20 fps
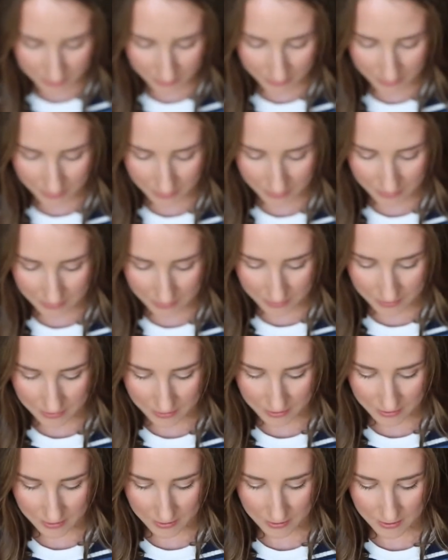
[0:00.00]
I can't.
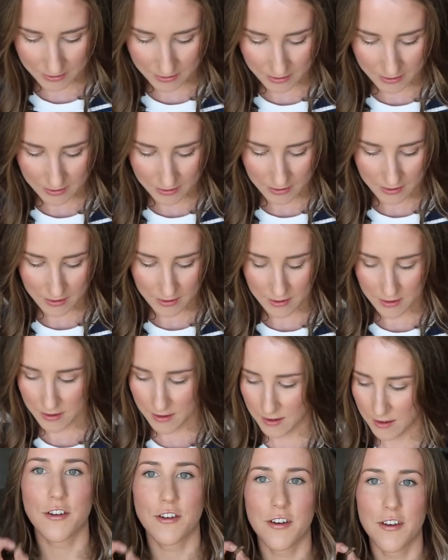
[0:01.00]

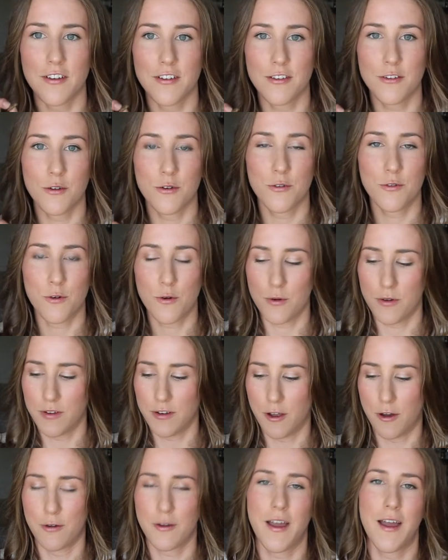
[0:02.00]
Should I just do a full?
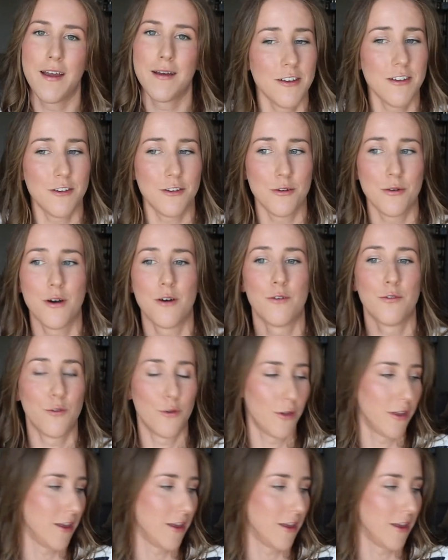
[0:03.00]
No, okay. I do a full